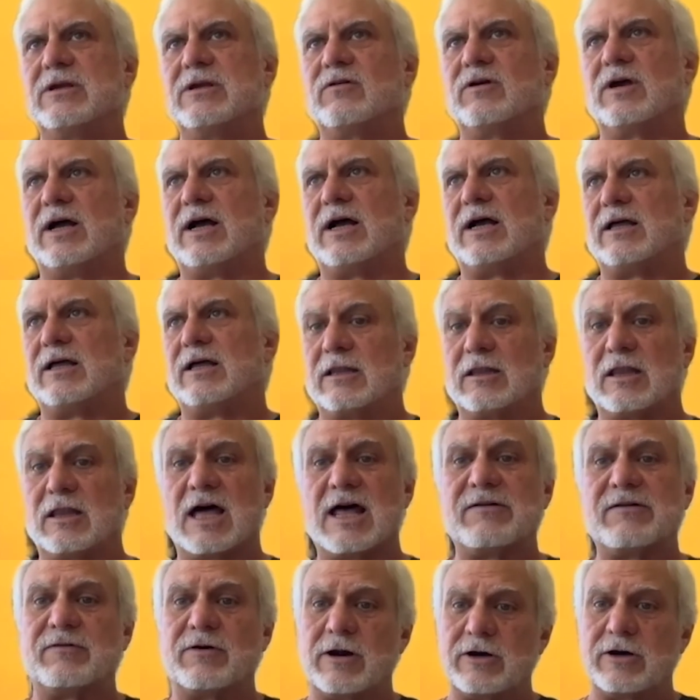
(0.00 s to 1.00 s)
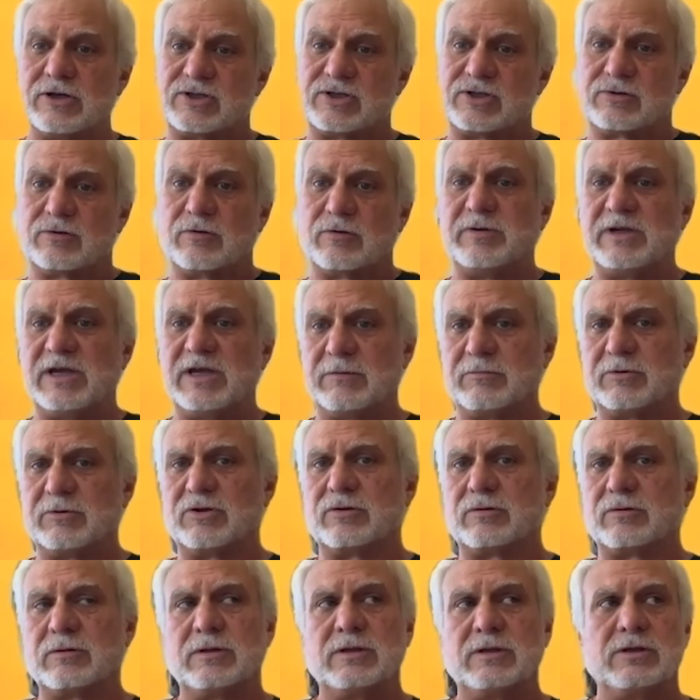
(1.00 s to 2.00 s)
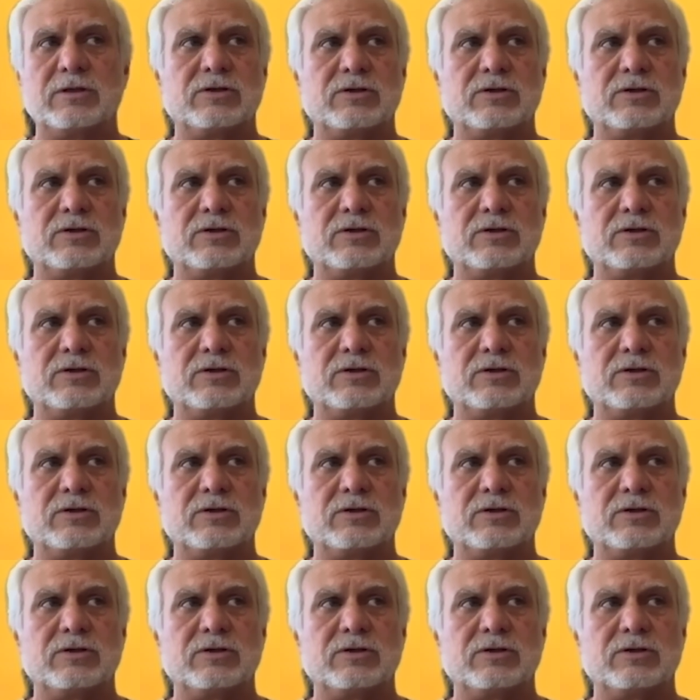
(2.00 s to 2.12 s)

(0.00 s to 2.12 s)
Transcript: a lot of artists will be able